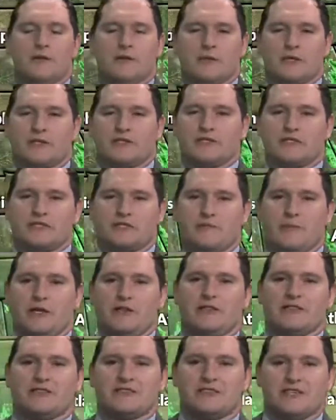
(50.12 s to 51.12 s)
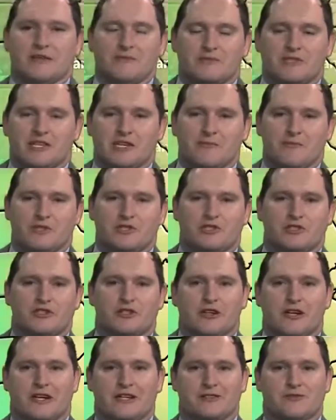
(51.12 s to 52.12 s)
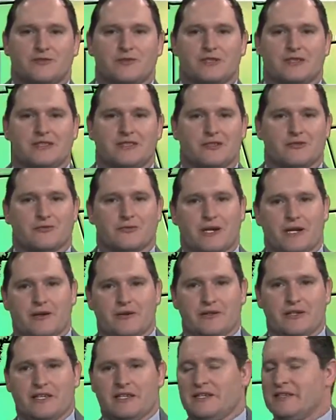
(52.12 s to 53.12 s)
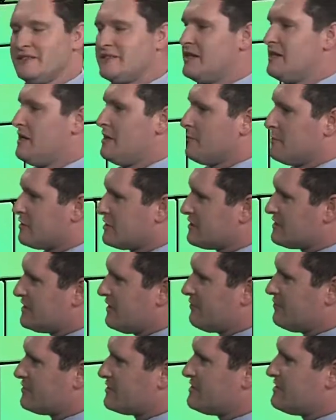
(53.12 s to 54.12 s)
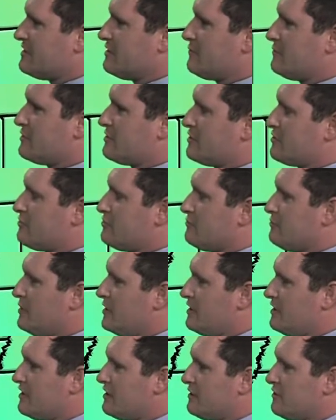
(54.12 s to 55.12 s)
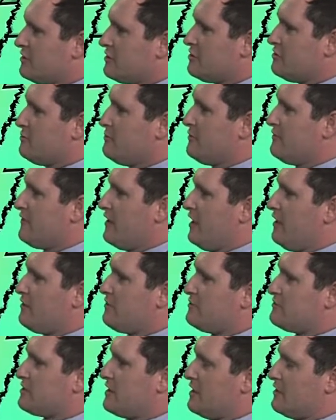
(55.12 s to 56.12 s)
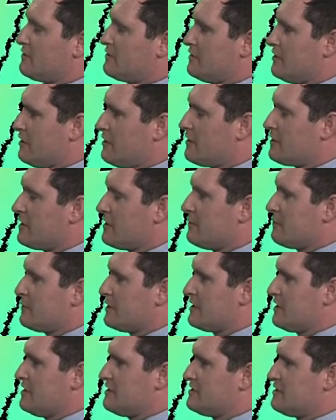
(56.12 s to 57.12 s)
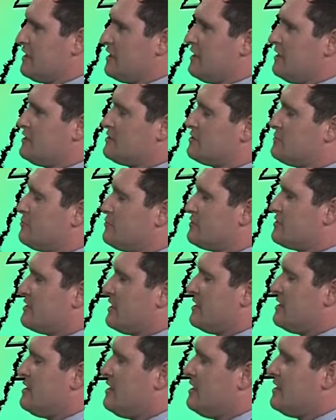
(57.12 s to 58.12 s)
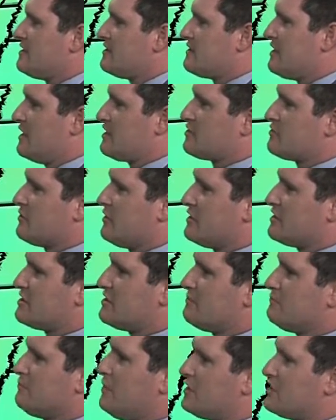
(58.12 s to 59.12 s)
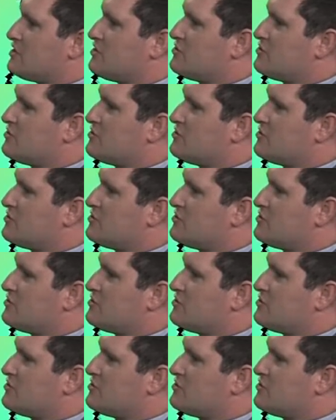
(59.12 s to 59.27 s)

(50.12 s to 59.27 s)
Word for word: because it's about the same temperature as what the ground is. You can definitely see it with the humidity. Humid values out there, again, because of that 100% saturation, much